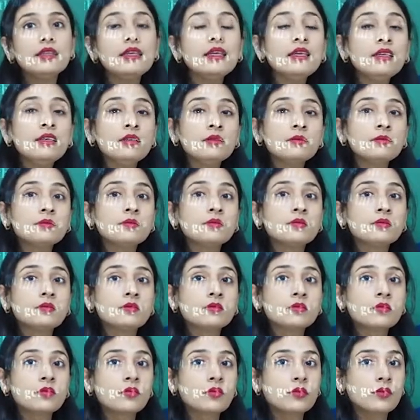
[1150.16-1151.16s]

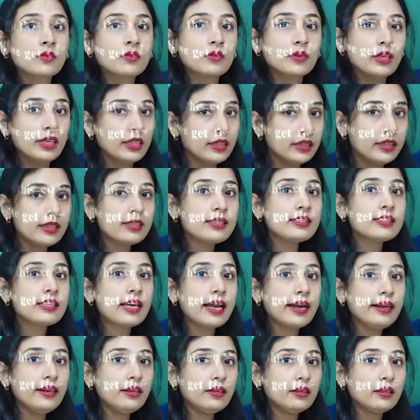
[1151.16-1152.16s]
this
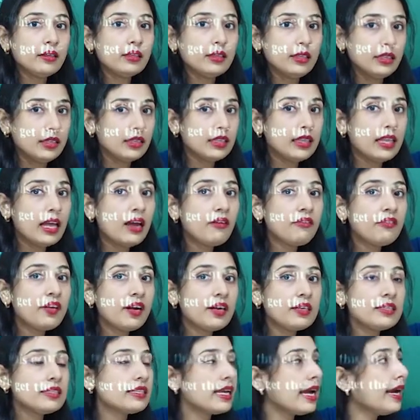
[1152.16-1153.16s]
side, in the left
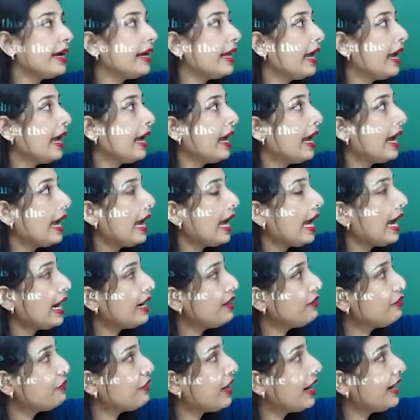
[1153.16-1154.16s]
hand side,
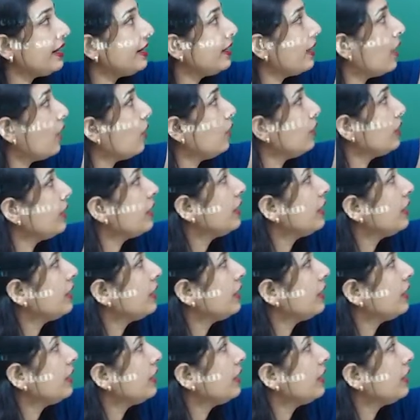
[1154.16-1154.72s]
and find out